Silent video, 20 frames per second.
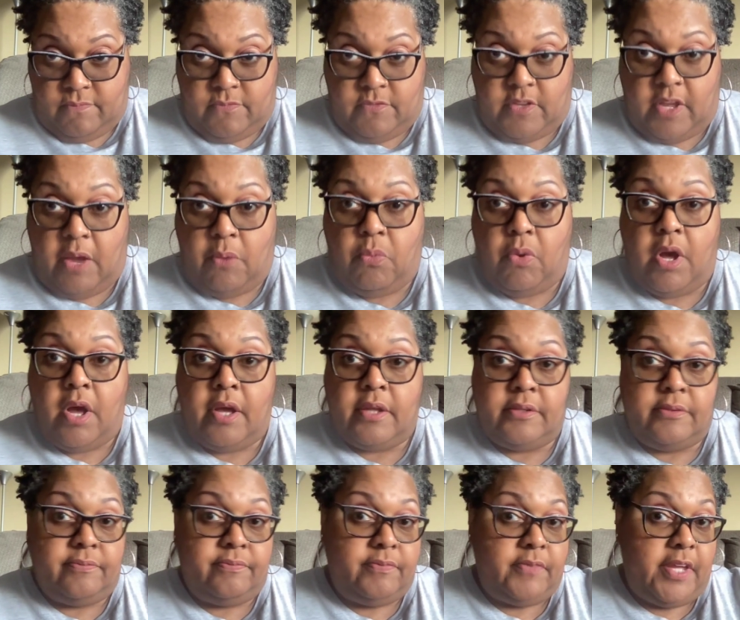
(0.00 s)

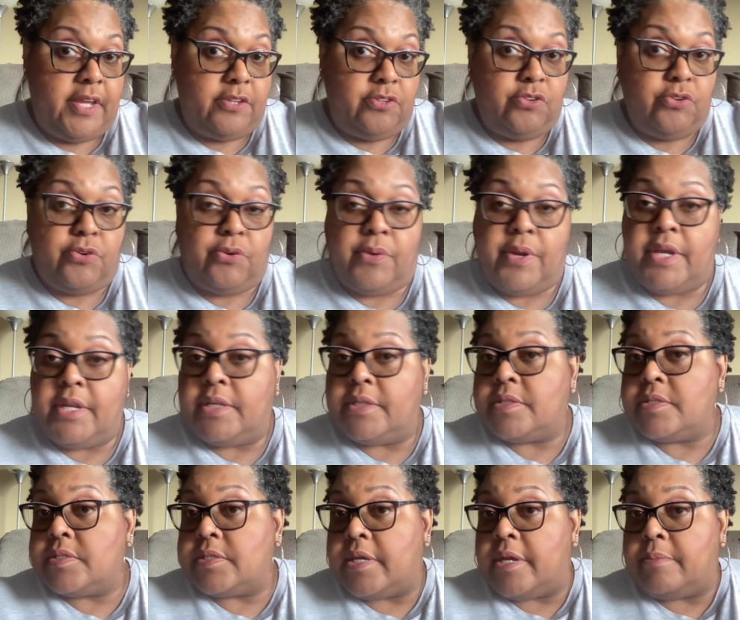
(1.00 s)
Taiwan and Ukraine at
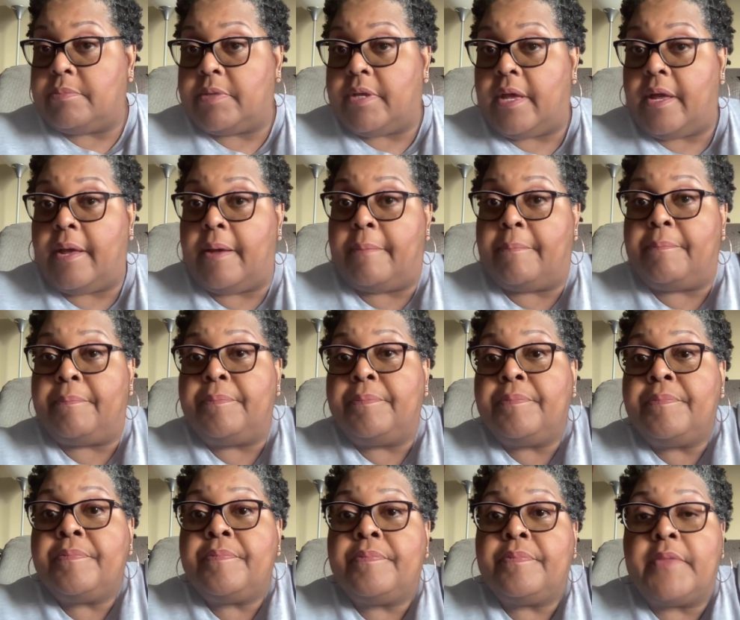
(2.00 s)
the same time.
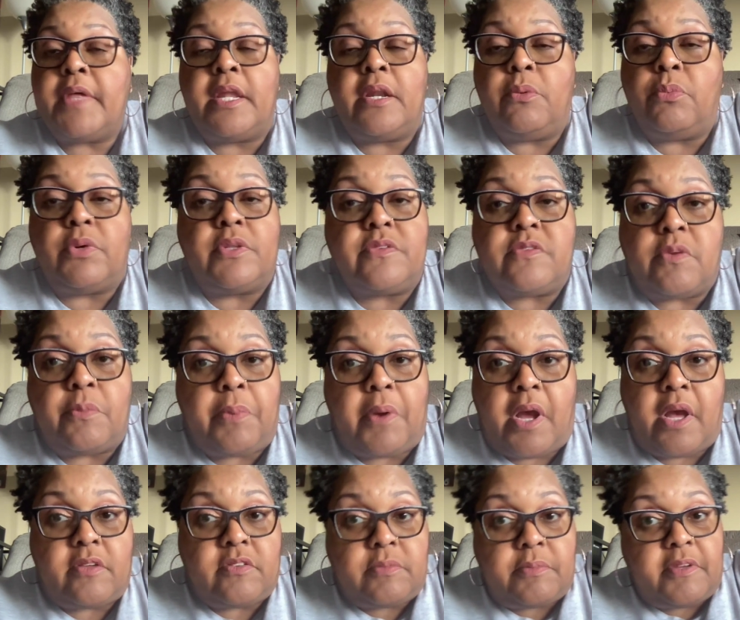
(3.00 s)
And it wouldn't
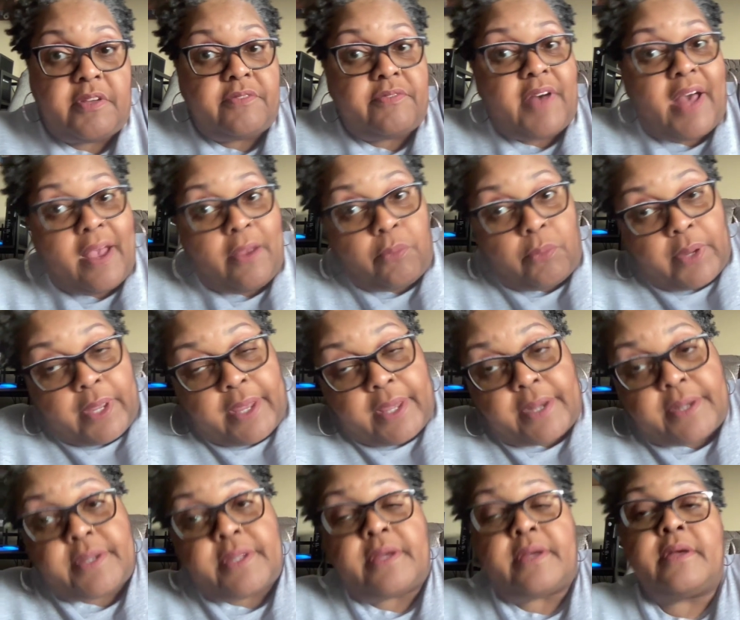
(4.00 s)
surprise me if
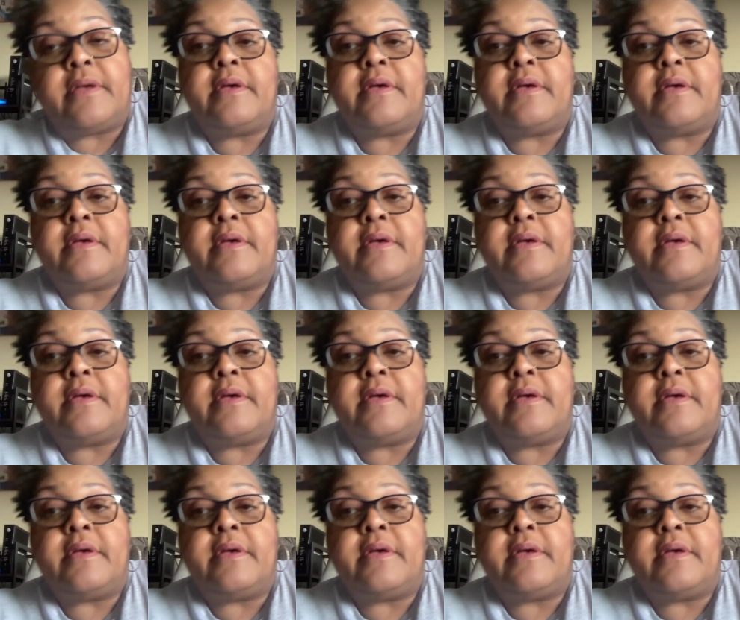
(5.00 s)
Iran